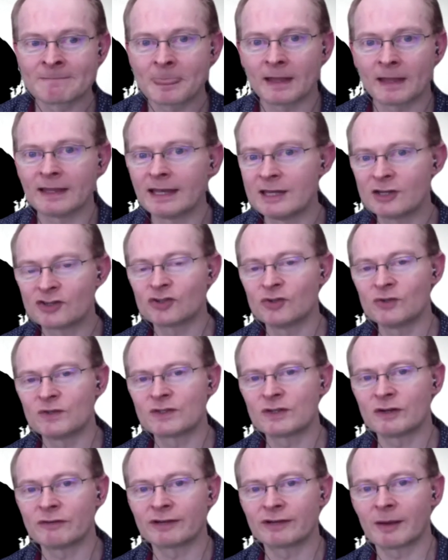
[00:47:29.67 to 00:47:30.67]
and then it
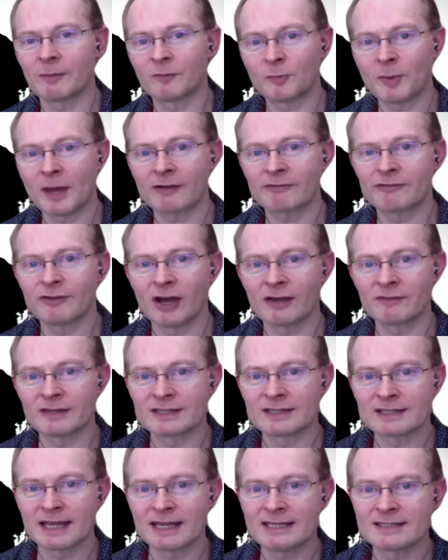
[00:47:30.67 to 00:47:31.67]
shoots off and comes back 5
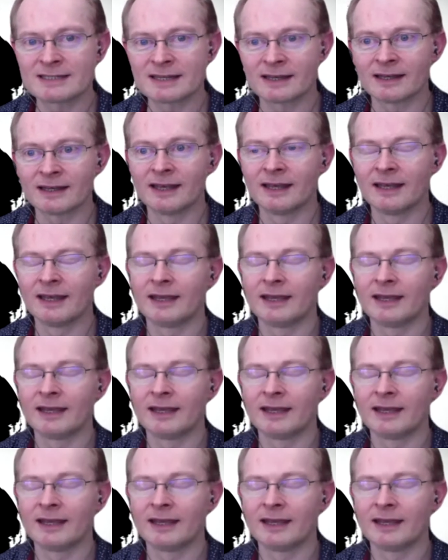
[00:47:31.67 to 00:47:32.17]
years later.